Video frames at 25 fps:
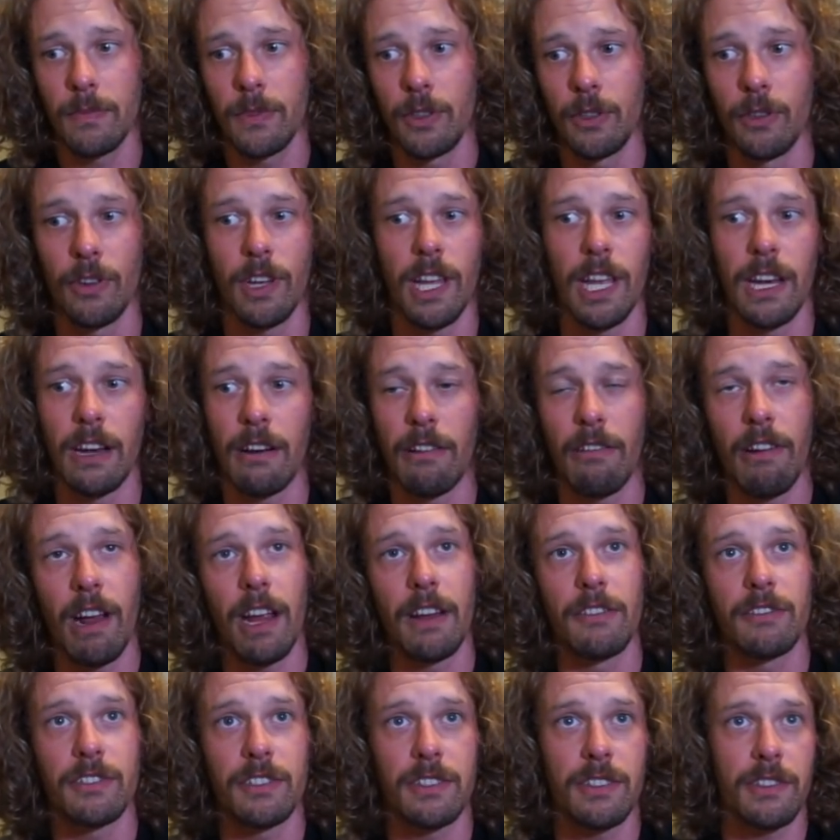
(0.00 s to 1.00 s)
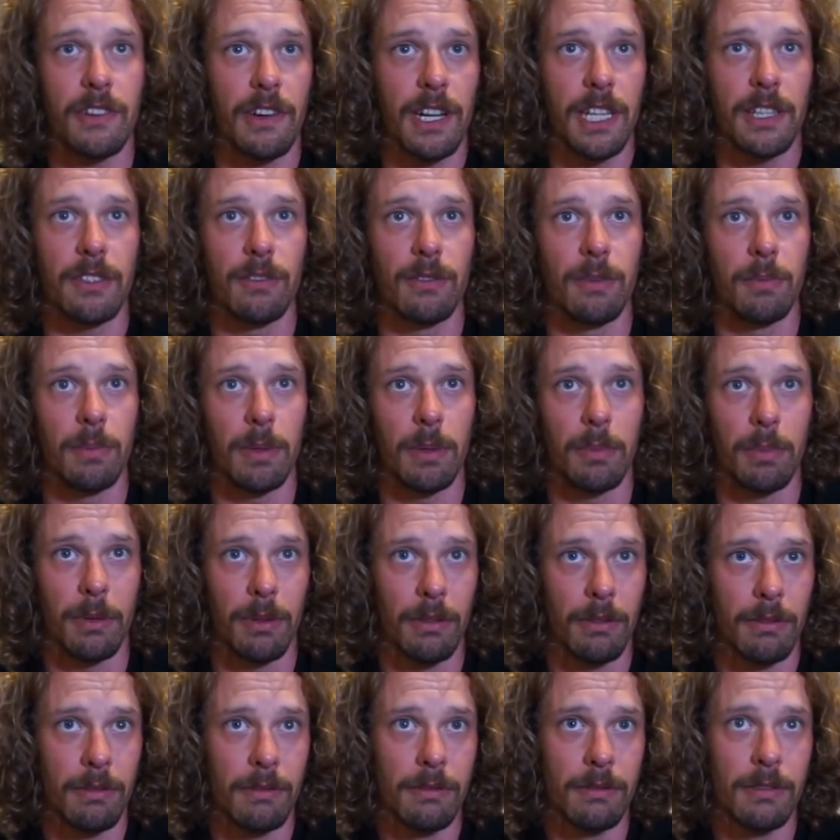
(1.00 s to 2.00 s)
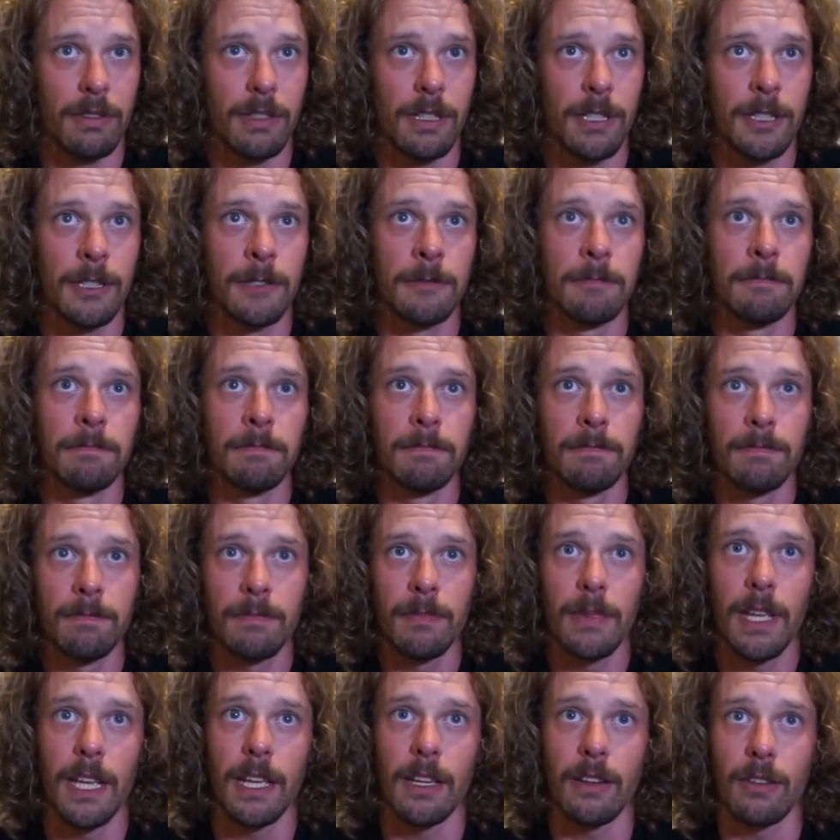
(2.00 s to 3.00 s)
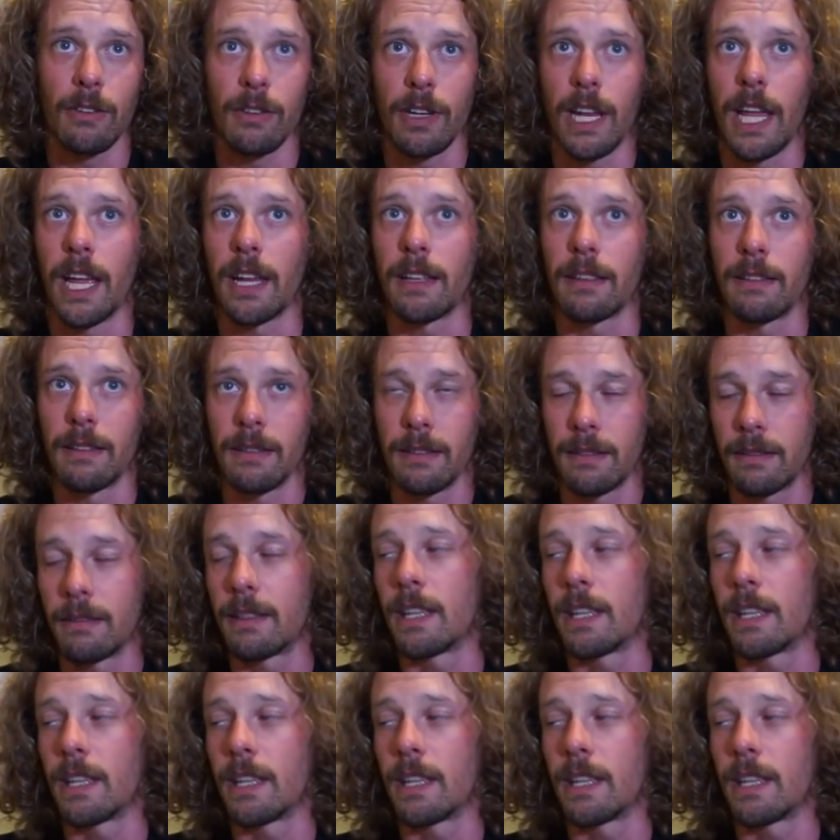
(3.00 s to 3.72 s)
you can arrive straight to the people and connect.